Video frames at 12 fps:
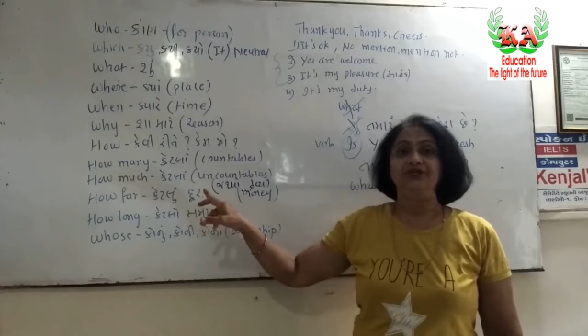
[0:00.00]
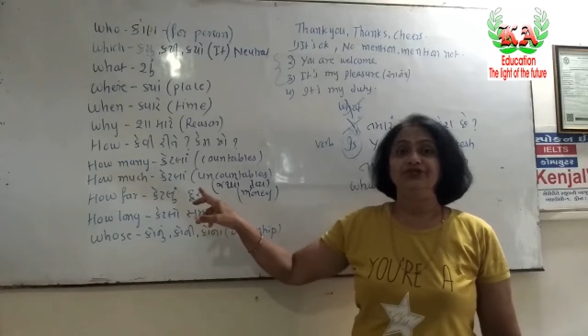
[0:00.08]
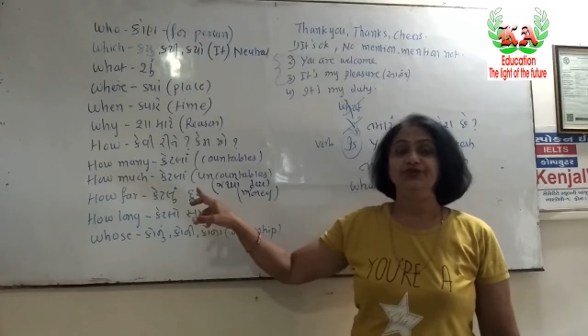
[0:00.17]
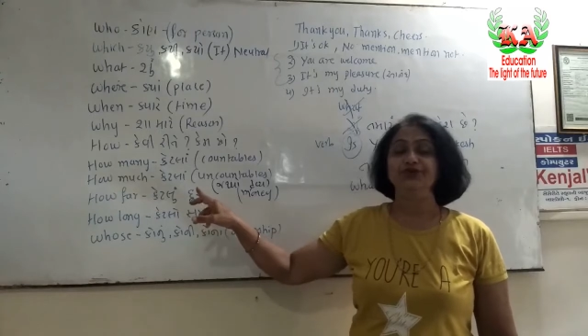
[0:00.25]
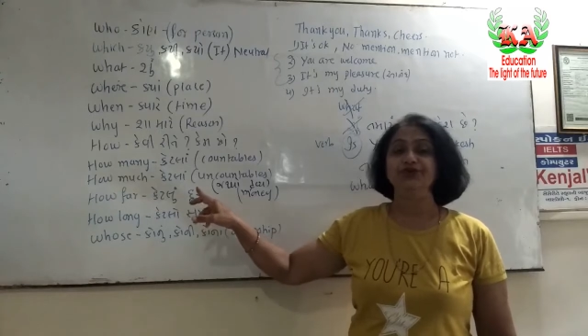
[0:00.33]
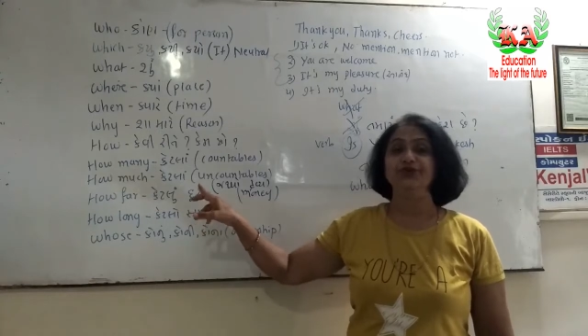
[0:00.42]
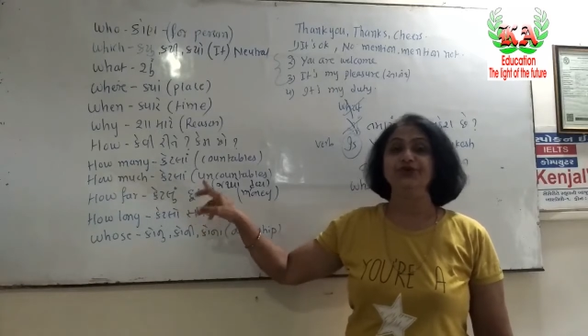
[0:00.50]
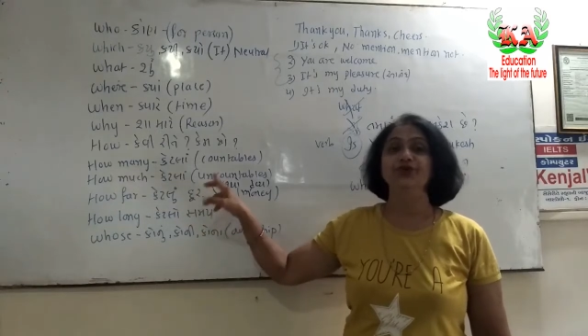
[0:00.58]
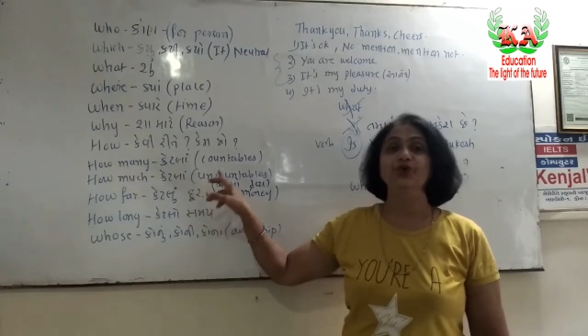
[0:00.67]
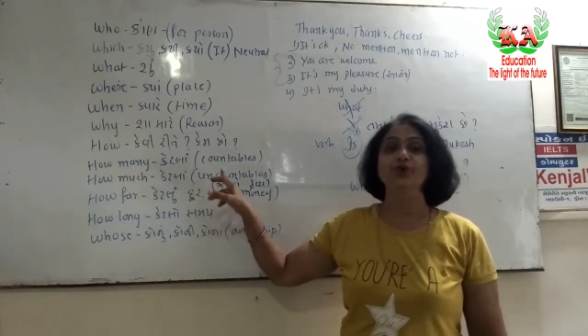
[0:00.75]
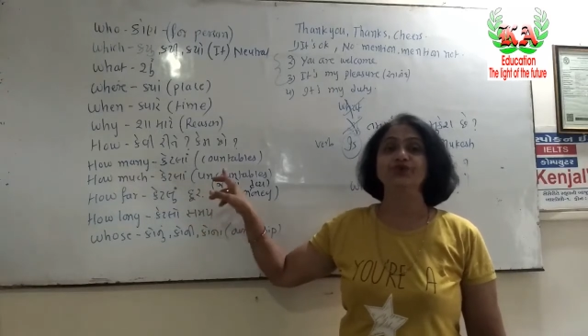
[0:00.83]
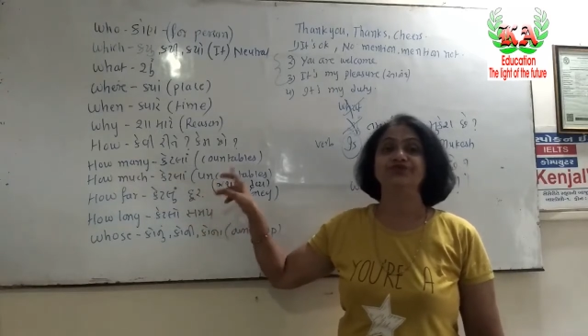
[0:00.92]
do you
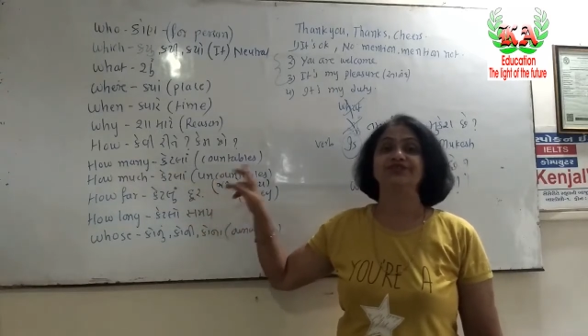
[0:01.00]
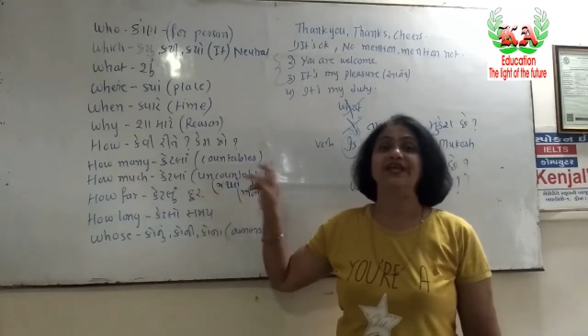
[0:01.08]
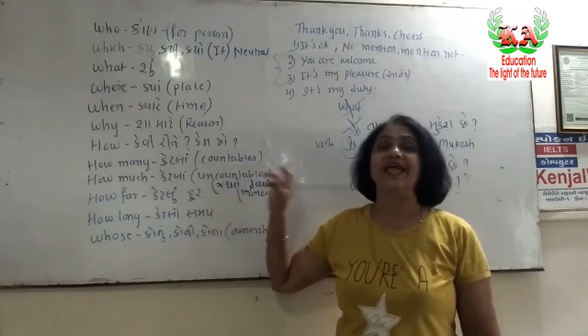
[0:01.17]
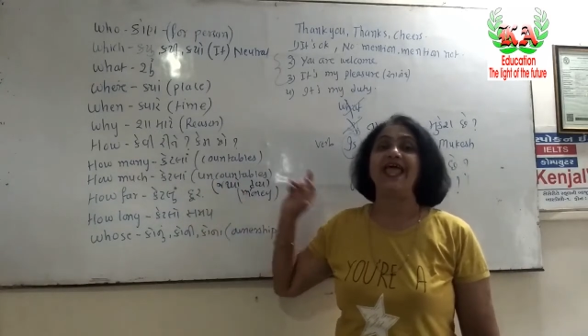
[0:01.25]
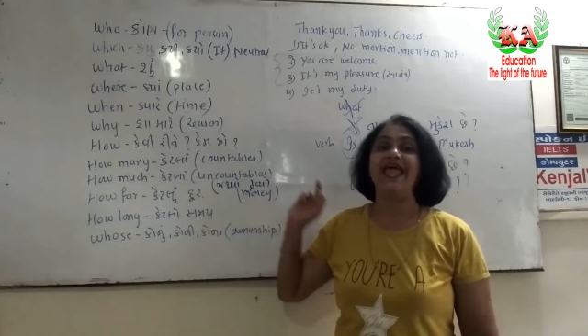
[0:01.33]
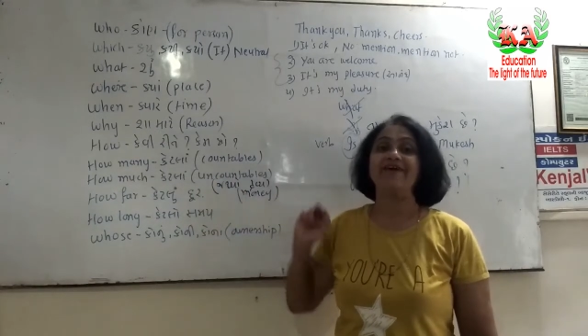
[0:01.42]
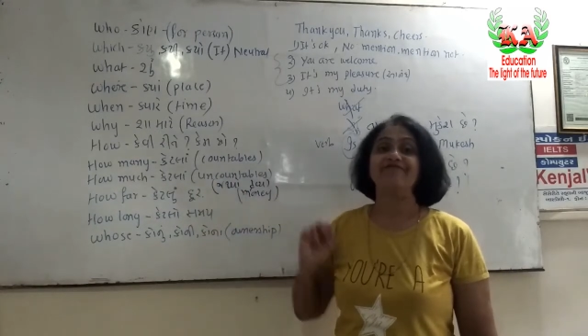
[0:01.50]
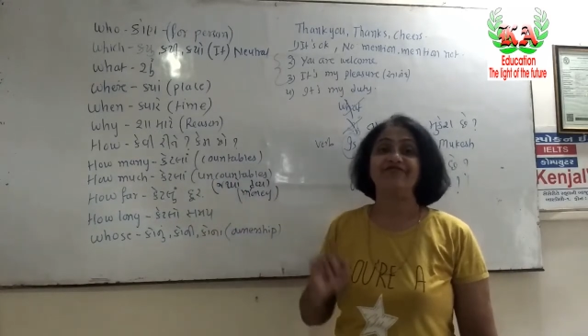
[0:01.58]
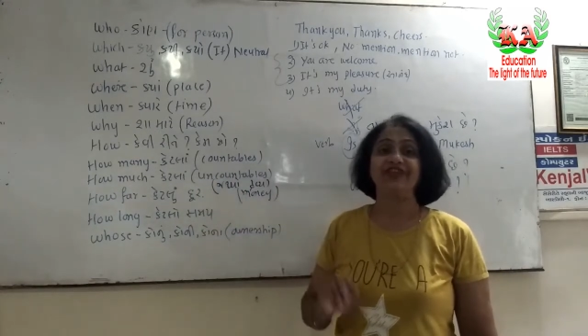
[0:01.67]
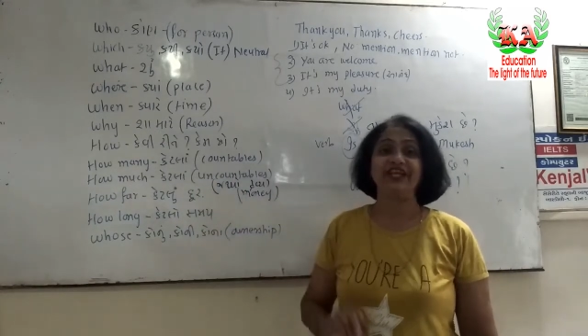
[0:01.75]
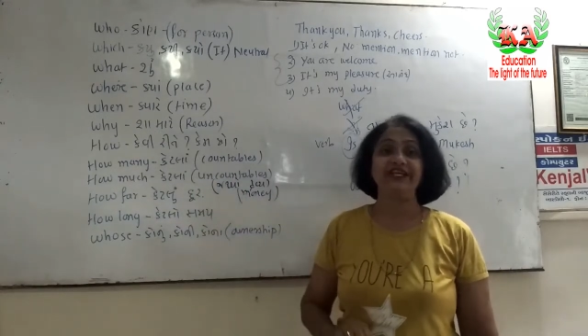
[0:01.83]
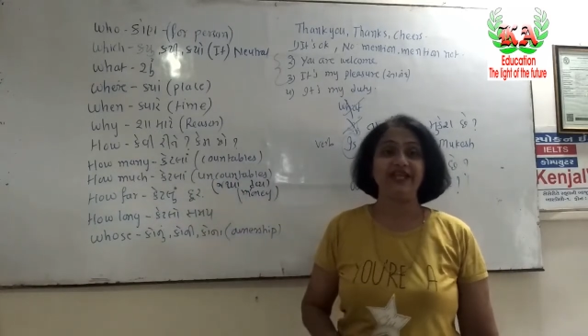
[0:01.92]
use
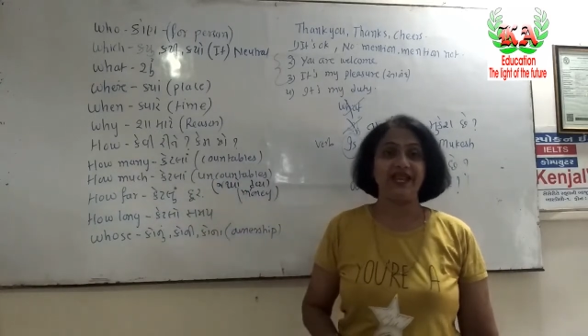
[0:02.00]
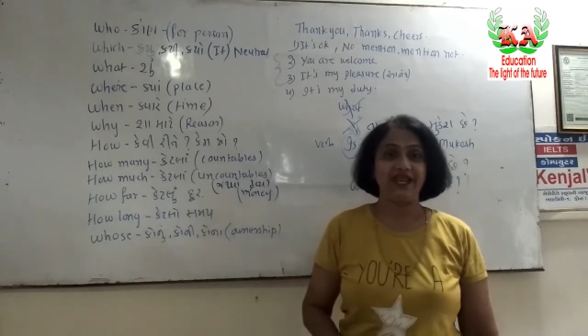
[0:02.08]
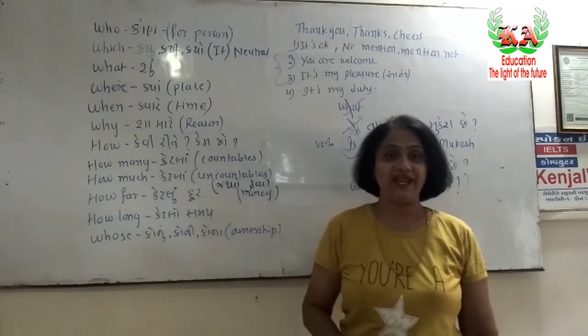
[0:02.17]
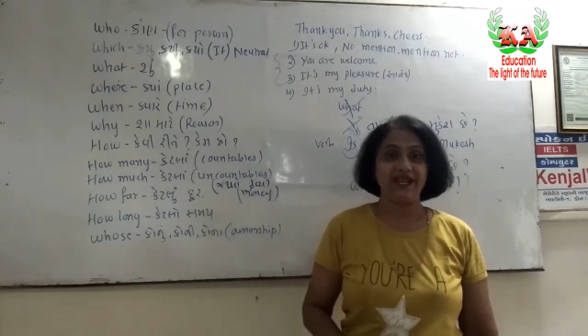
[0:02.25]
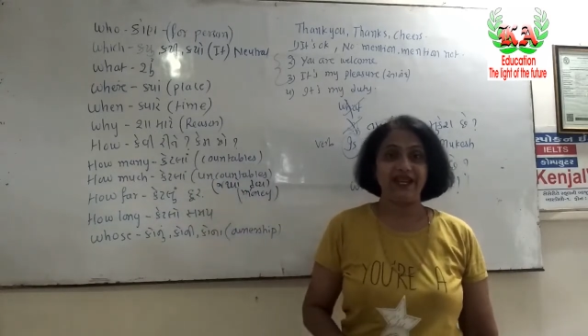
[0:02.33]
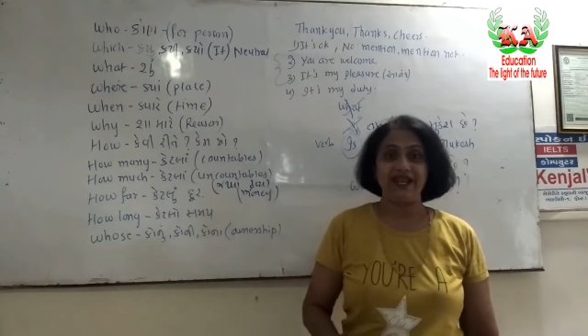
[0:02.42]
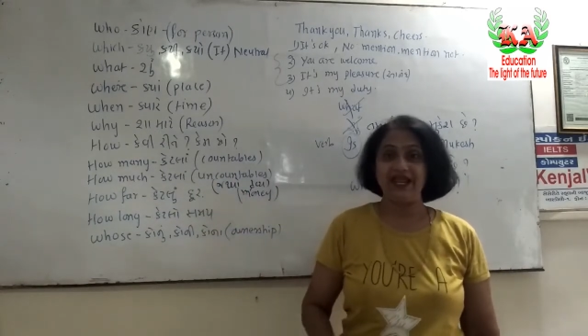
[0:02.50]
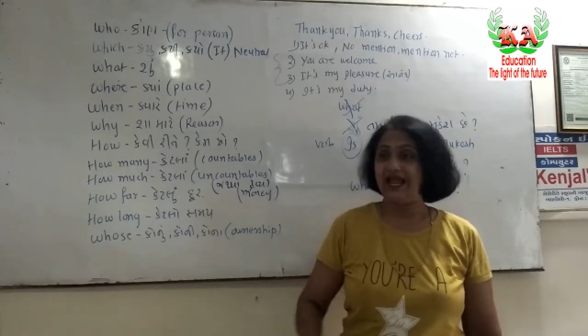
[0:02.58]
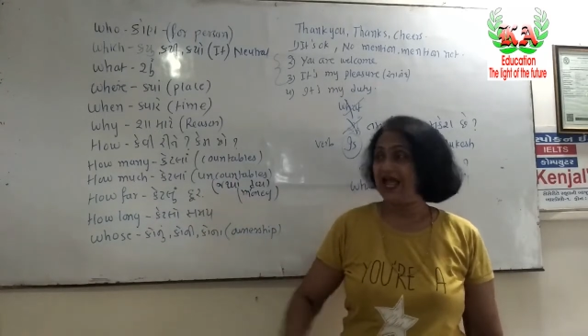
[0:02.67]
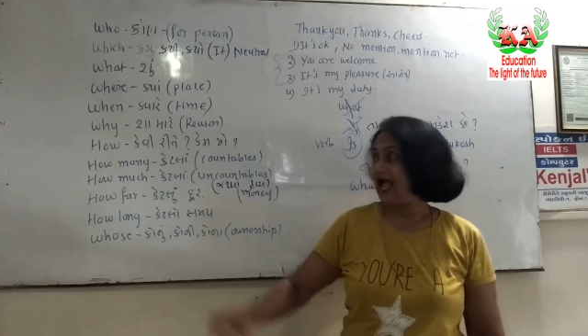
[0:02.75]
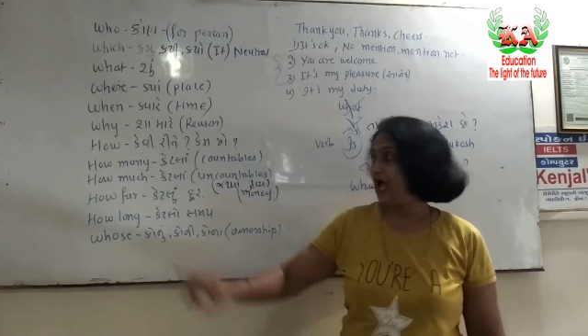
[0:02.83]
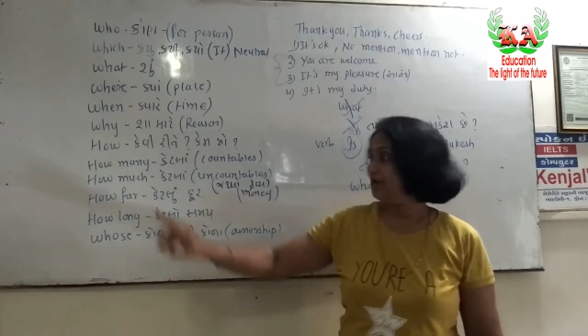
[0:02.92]
every day?
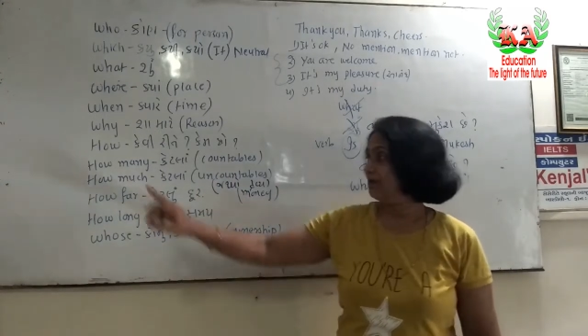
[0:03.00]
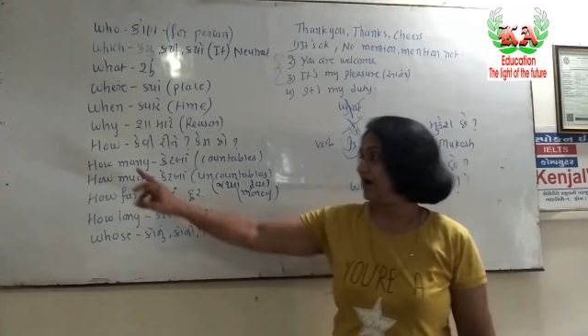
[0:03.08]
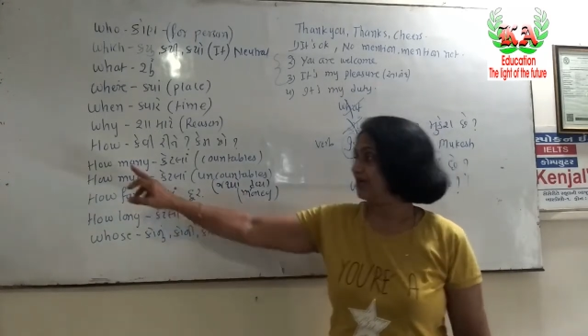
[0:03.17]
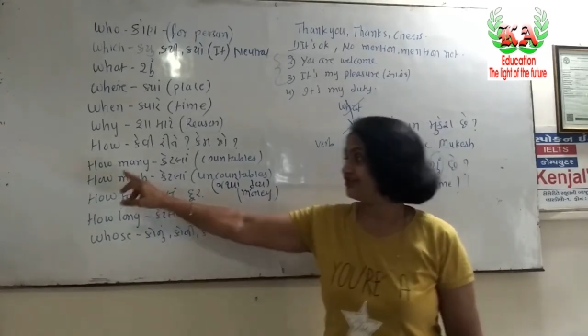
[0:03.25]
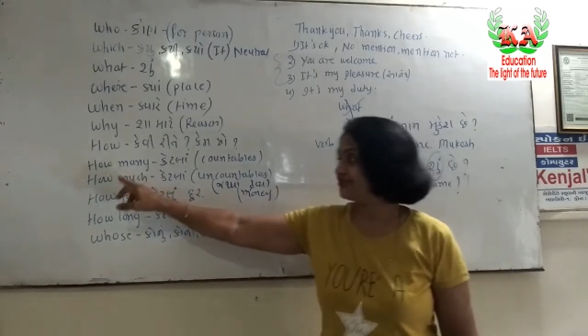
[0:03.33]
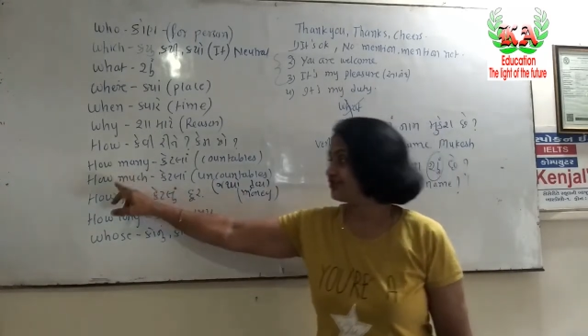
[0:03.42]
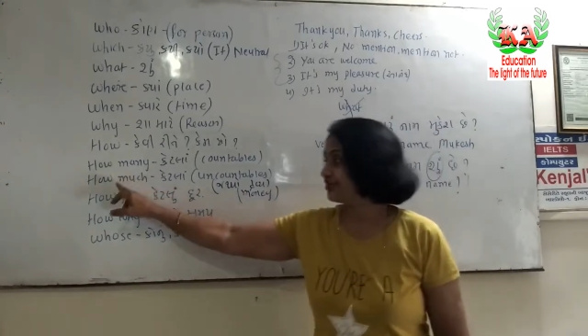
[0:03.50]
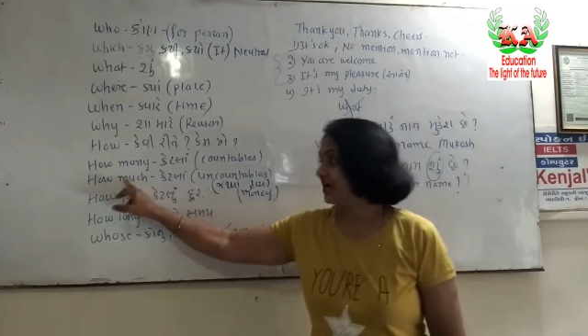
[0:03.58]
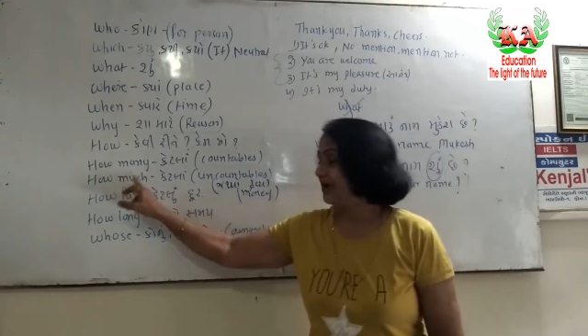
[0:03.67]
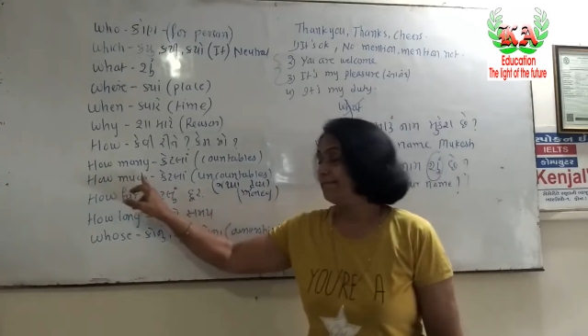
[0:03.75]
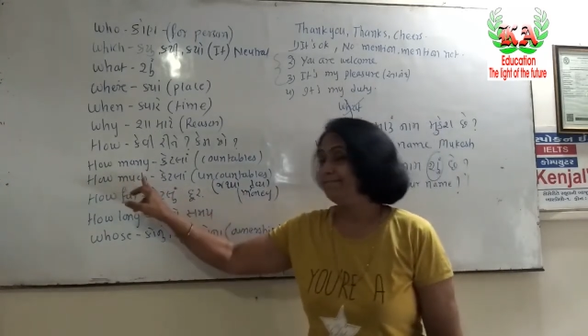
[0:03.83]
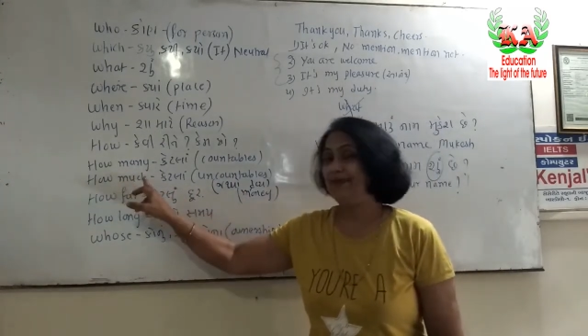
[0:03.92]
How much
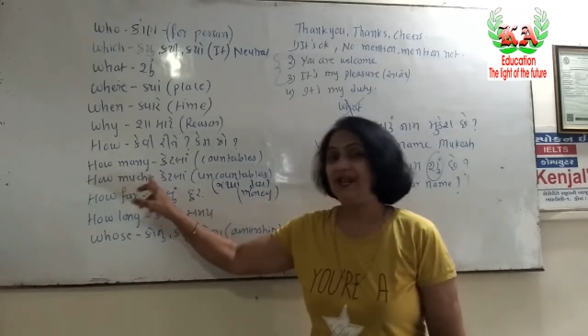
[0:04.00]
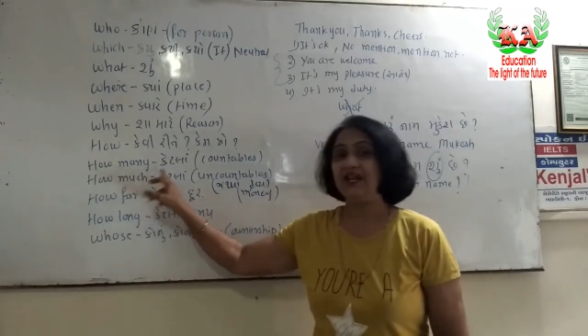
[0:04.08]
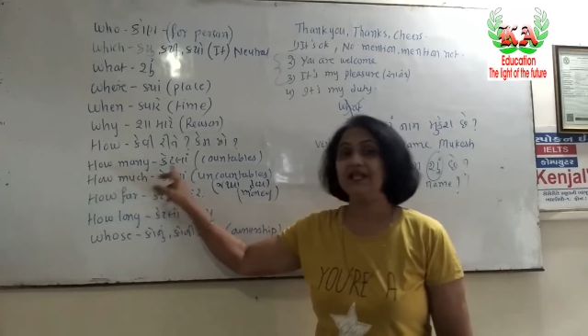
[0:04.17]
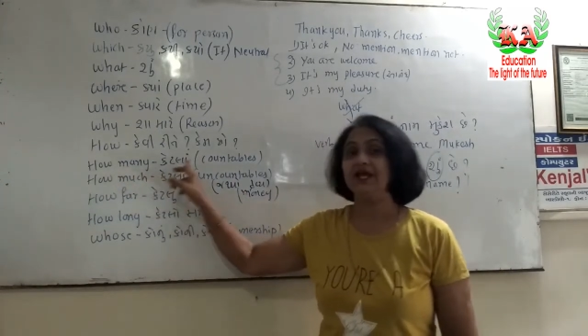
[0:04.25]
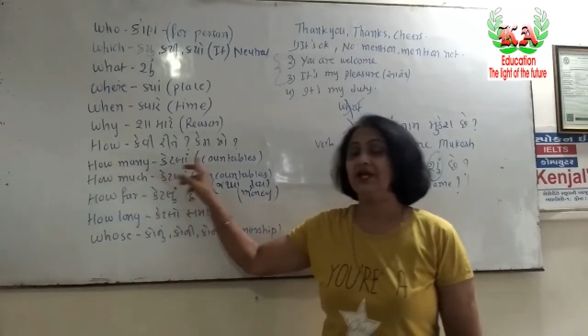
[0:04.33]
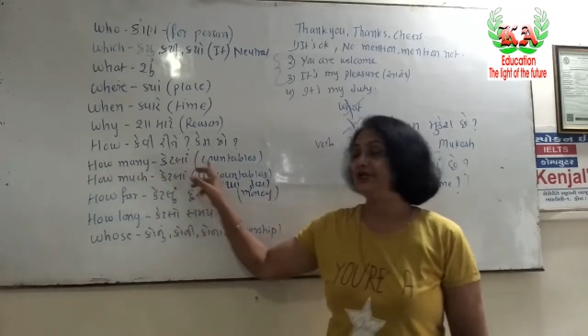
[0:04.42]
milk